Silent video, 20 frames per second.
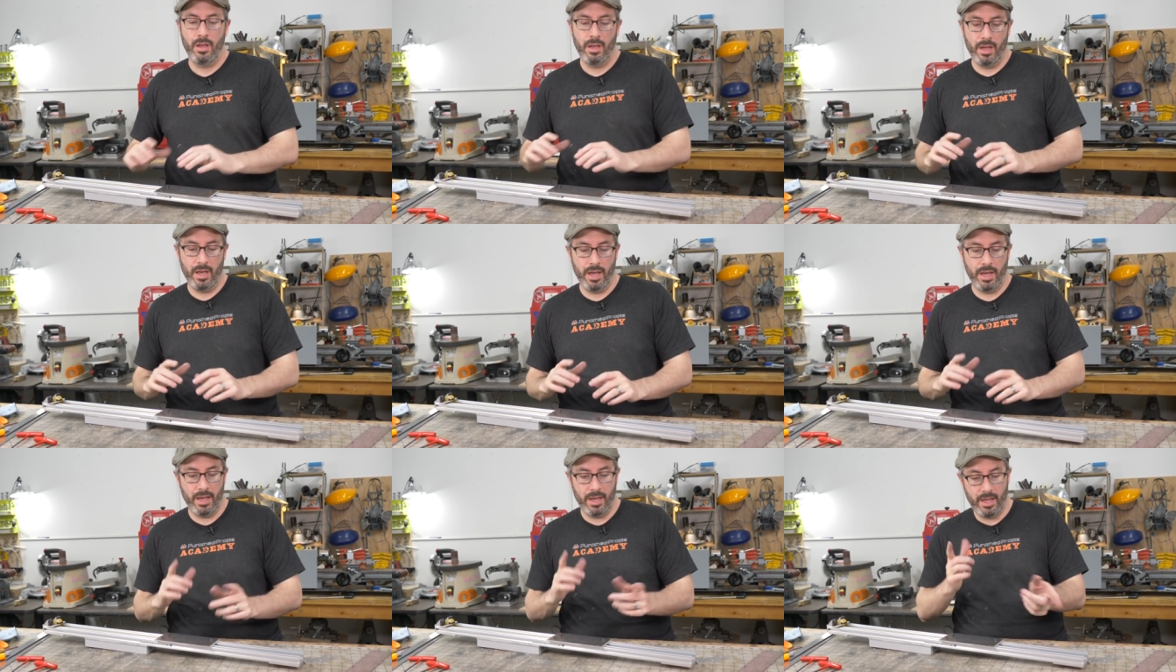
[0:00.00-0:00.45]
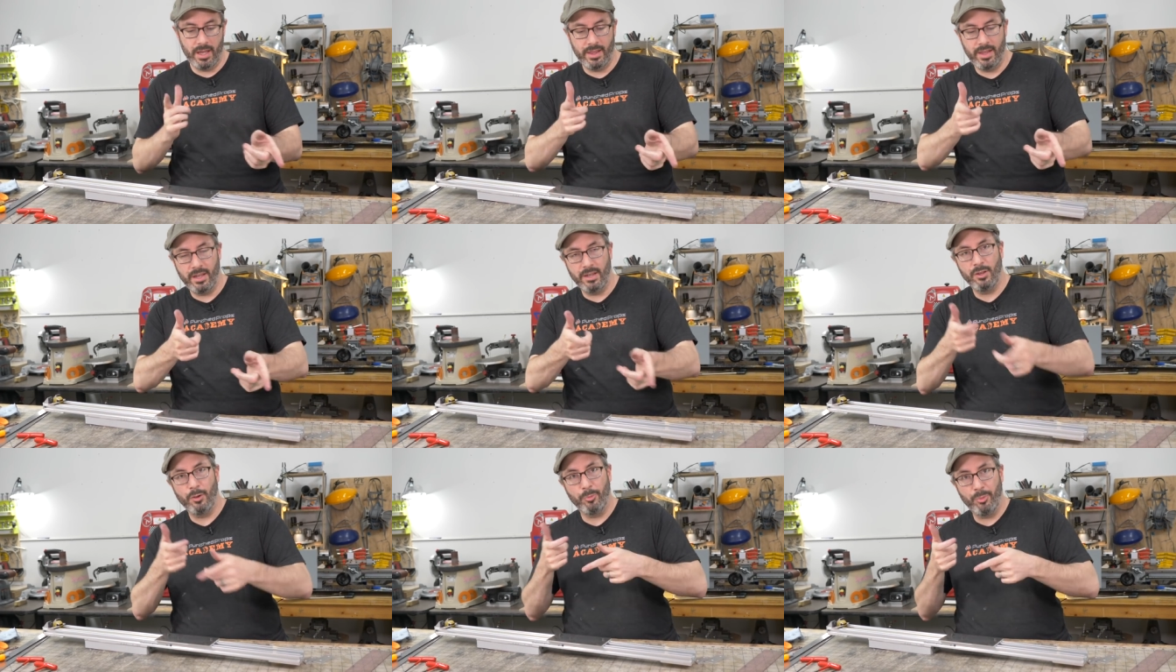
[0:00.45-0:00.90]
uh, and
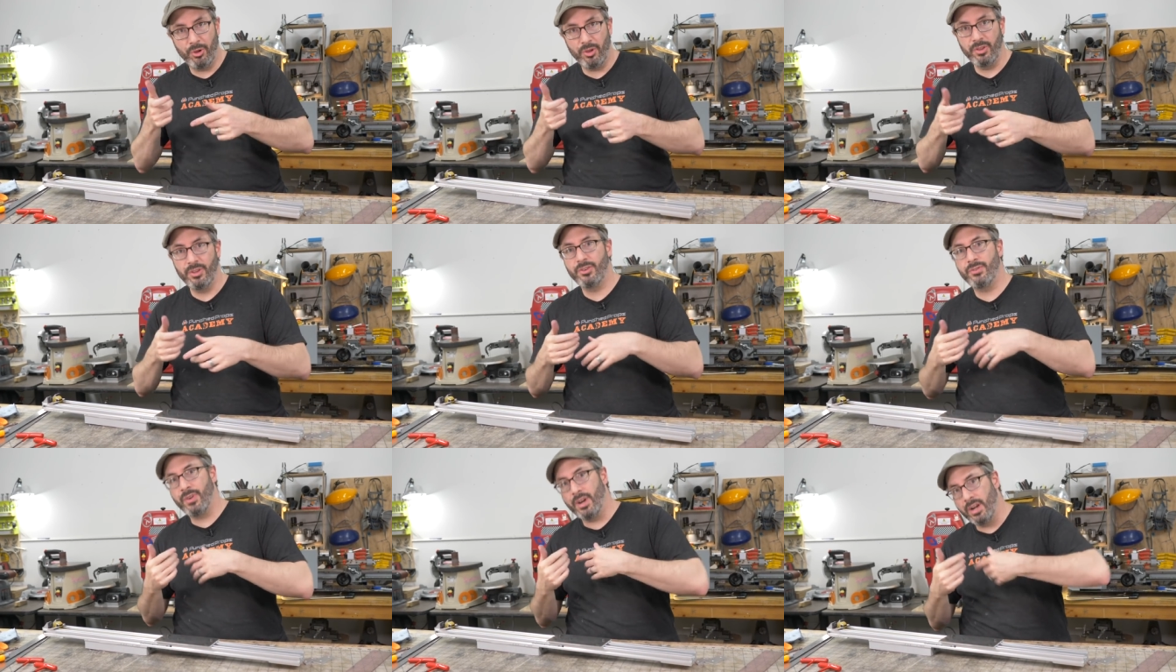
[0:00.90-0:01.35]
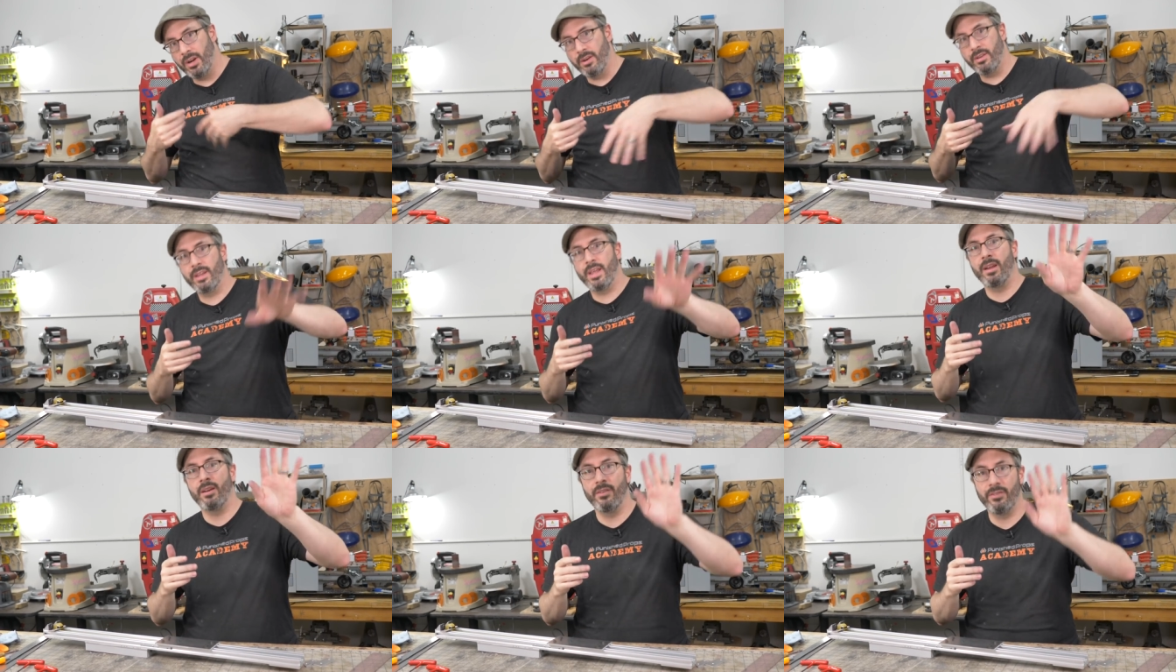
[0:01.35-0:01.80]
then you'll pull the trigger
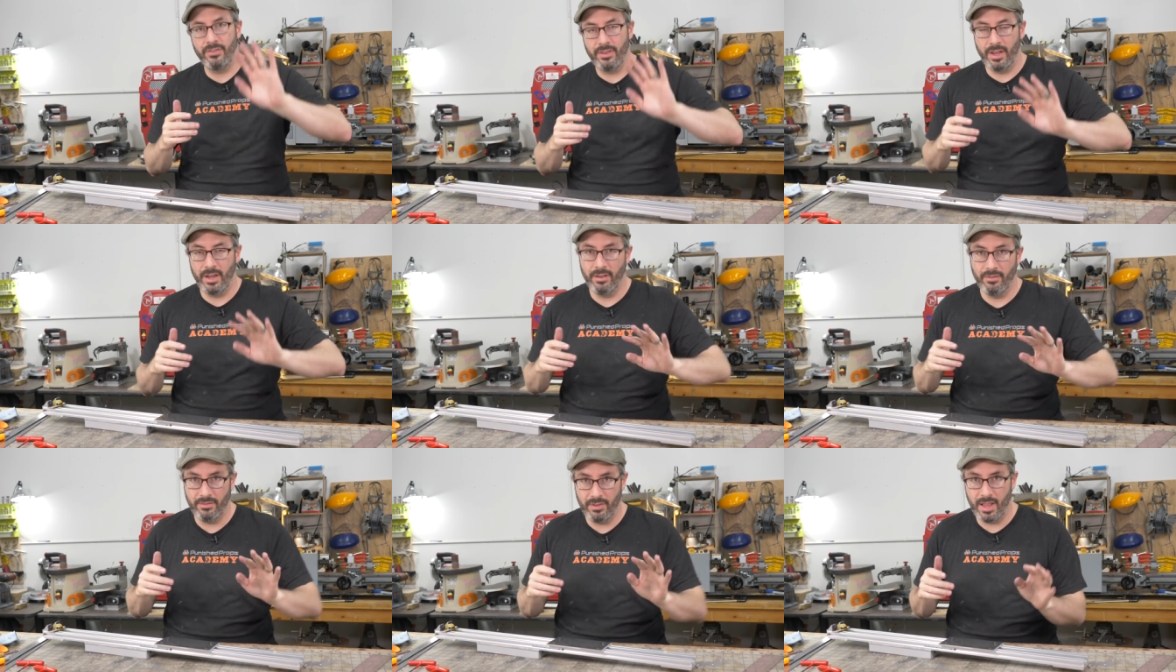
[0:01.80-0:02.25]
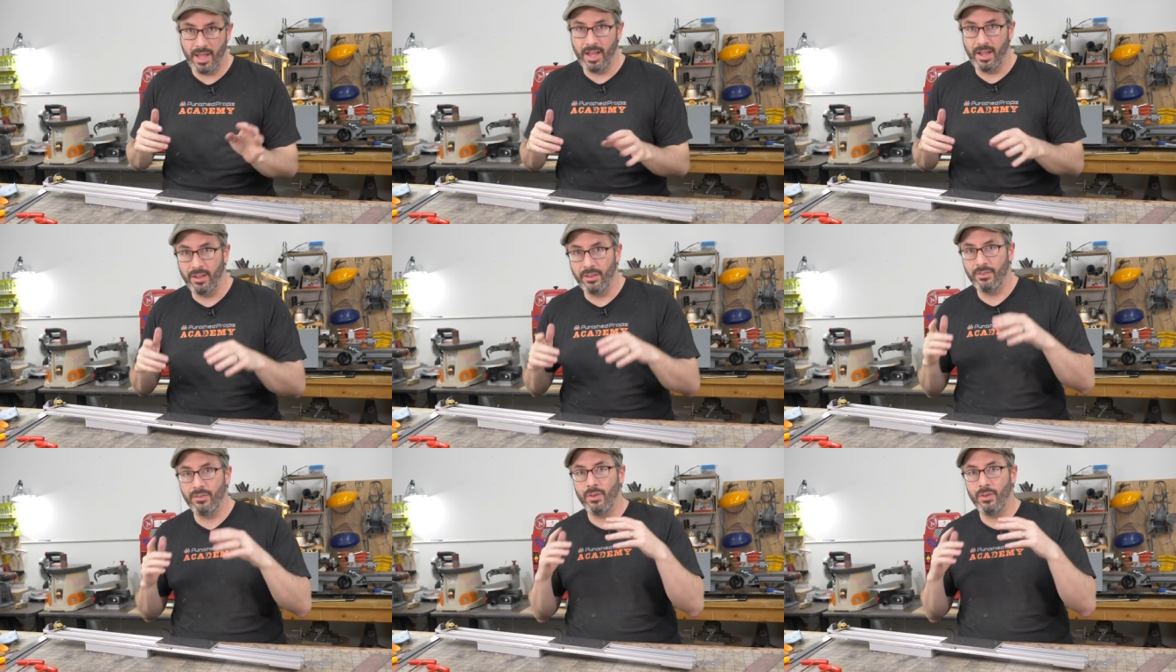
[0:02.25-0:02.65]
and that'll send it flying.